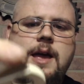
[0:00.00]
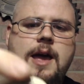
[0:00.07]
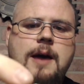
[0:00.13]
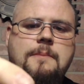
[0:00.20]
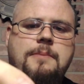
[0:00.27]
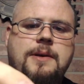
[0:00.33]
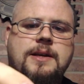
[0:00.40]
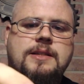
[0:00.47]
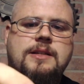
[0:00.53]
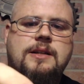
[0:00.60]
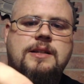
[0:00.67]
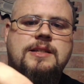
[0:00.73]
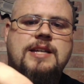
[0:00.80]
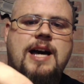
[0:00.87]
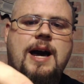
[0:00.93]
and place it
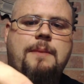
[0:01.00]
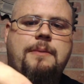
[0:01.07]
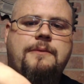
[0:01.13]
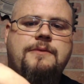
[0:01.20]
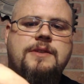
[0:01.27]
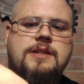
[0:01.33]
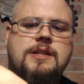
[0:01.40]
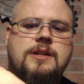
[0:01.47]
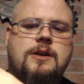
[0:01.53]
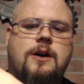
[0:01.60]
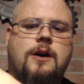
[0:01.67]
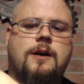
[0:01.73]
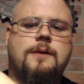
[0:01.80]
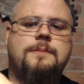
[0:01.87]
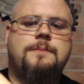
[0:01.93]
on top of the
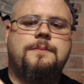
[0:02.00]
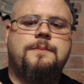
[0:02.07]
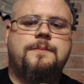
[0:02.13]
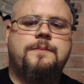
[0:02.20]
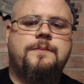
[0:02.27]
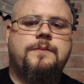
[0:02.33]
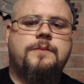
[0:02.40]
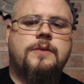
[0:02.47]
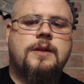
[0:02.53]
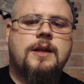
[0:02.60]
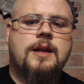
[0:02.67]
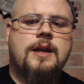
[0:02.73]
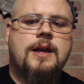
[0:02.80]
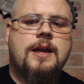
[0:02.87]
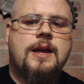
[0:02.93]
cigar.
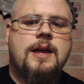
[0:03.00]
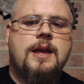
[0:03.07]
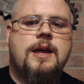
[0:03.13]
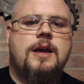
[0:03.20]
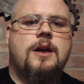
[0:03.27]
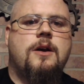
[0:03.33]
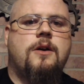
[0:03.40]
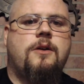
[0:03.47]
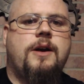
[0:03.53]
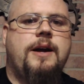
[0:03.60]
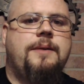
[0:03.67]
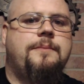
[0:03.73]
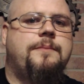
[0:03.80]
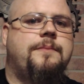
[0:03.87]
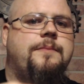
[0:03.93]
All right.